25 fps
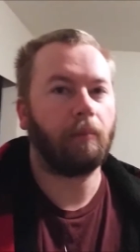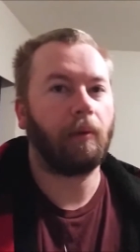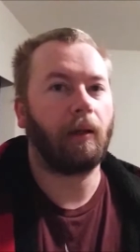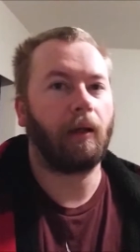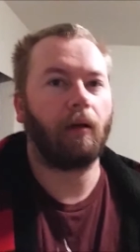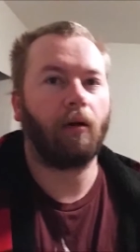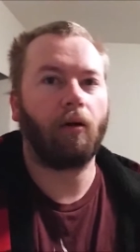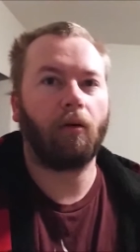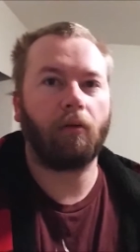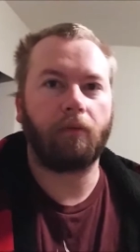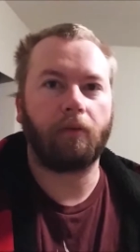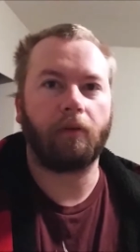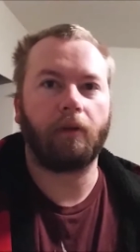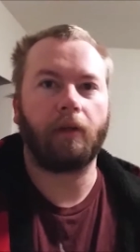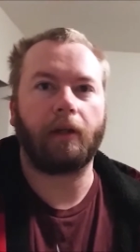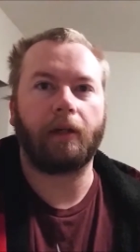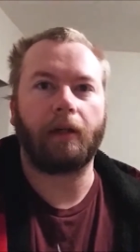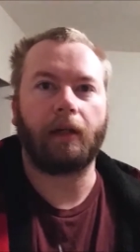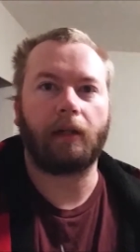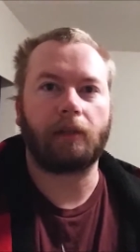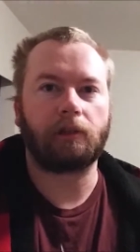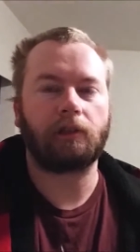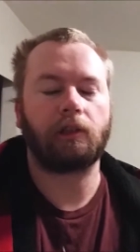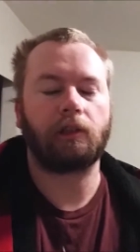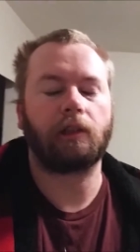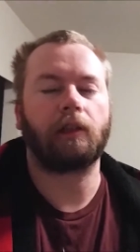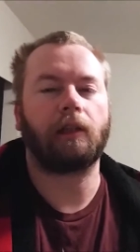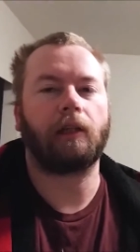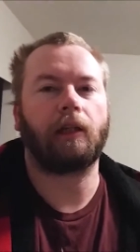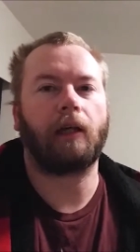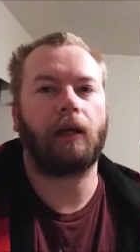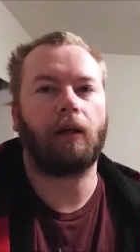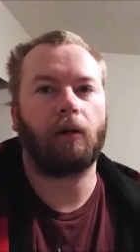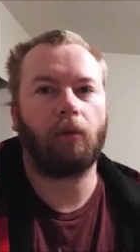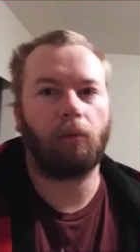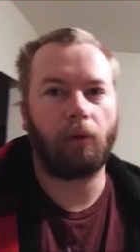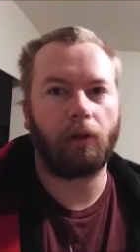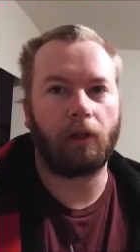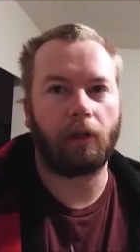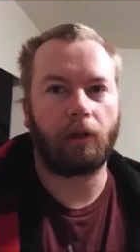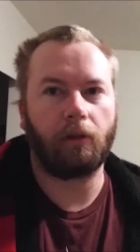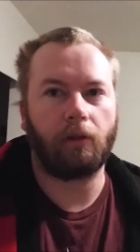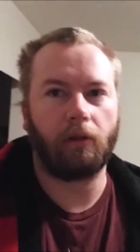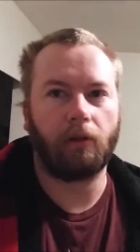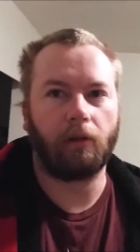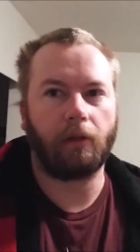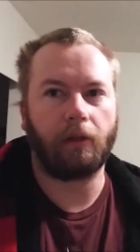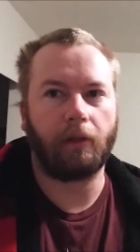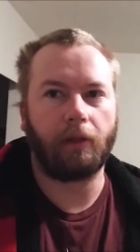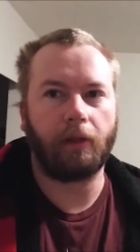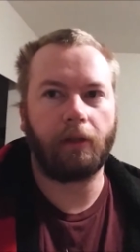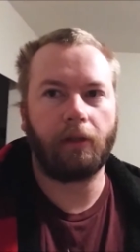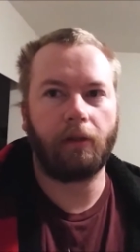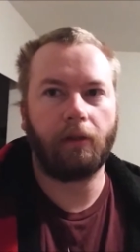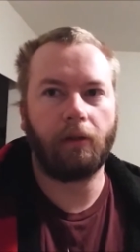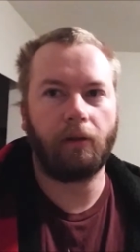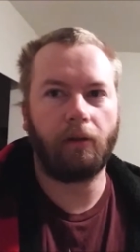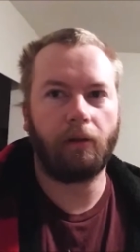But hopefully I should get out of work early.